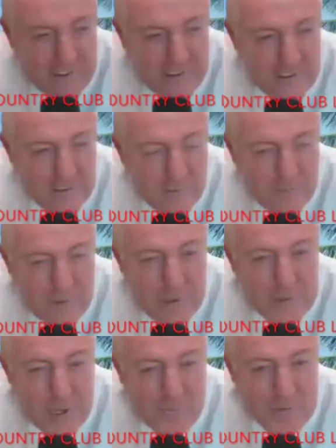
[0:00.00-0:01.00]
you
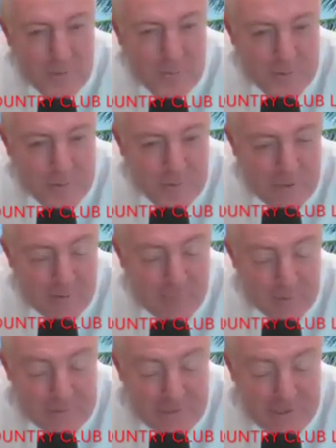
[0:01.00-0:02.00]
finish up at the
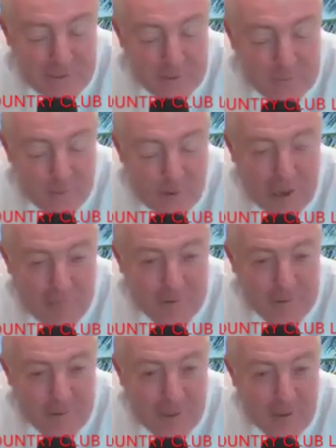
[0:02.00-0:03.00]
prestigious
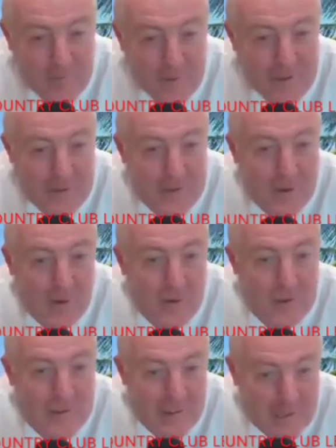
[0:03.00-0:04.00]
private club, and then you go
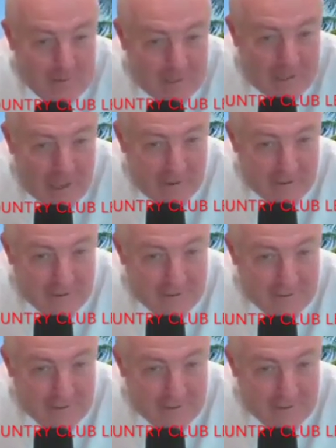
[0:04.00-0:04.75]
to Club Caddie.